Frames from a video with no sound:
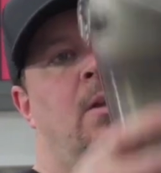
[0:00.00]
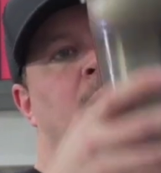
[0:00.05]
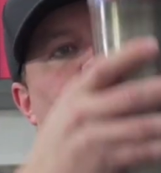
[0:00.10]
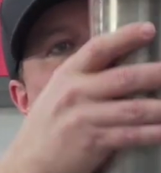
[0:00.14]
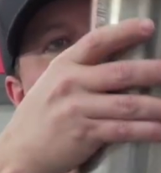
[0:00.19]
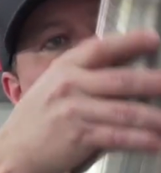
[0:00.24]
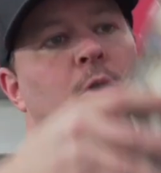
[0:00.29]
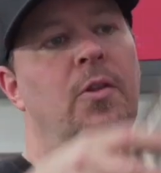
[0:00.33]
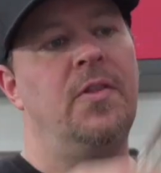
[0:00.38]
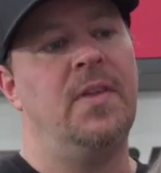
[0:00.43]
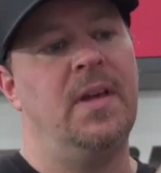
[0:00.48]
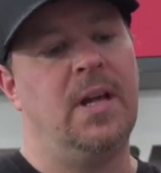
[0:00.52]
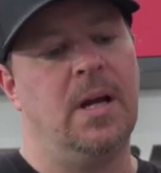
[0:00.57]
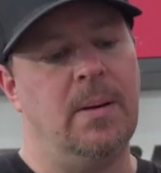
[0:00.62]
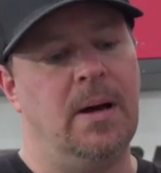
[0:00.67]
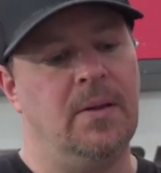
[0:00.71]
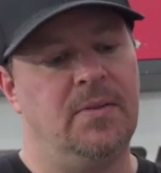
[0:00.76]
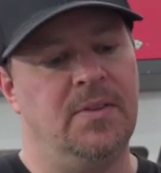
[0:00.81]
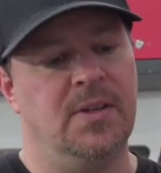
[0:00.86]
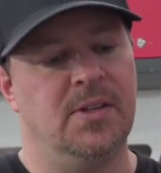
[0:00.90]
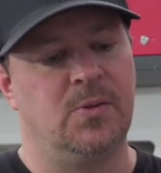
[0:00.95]
Cool thing
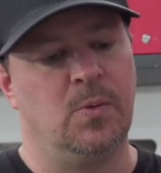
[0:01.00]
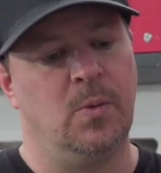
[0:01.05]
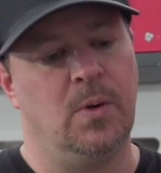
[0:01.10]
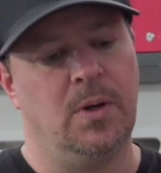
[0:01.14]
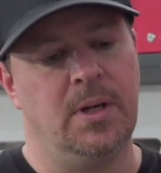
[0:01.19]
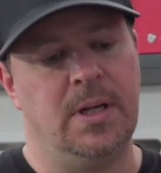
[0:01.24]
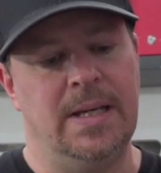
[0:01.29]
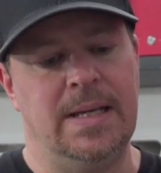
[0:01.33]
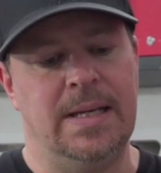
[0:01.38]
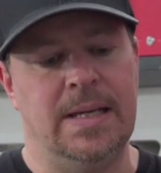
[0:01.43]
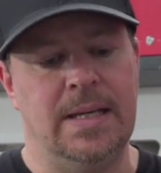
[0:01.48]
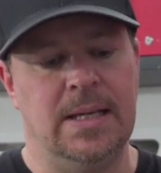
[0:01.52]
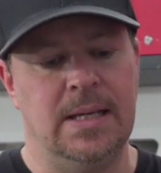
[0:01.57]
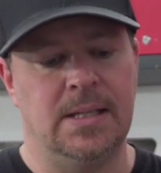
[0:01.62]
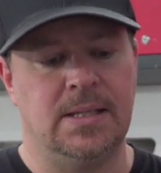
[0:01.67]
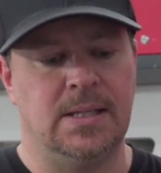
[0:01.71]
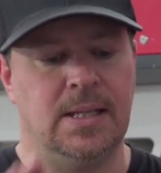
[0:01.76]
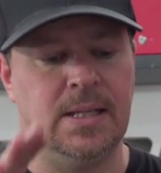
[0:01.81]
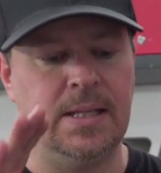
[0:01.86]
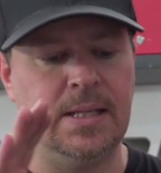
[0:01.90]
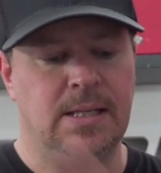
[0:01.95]
about this one
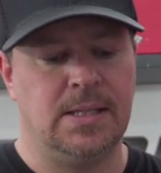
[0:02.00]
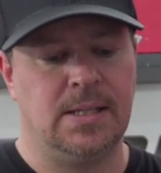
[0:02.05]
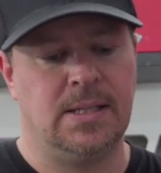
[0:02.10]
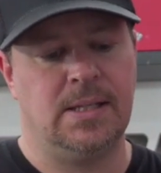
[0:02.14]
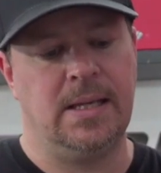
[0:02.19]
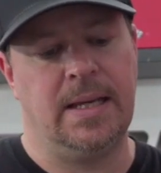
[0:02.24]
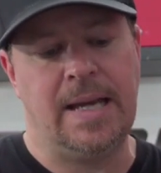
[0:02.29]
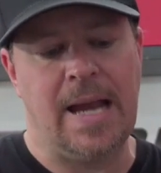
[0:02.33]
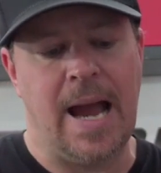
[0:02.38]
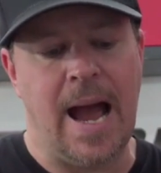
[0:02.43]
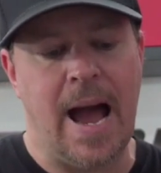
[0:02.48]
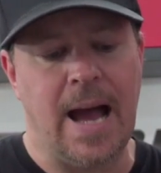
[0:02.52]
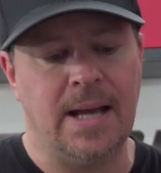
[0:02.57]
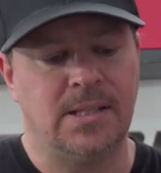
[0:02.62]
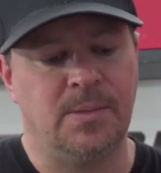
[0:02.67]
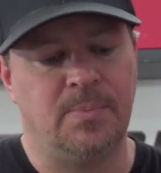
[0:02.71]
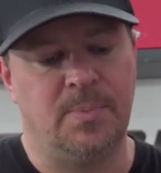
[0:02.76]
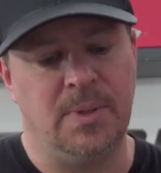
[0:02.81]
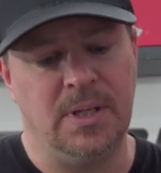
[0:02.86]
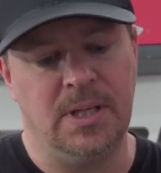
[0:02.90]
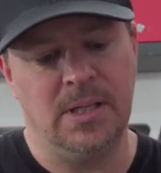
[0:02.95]
is that this is a
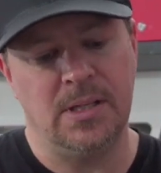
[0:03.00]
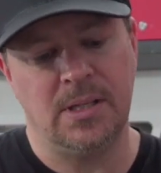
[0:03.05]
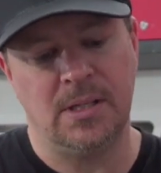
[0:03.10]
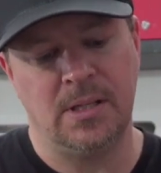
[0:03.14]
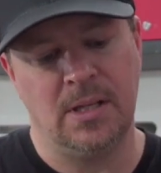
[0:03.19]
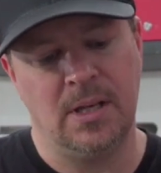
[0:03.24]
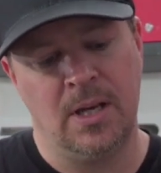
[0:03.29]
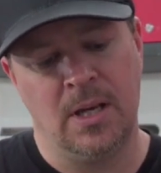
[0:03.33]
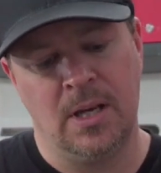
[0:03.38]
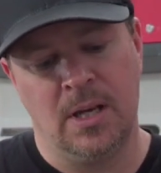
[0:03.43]
cast piece.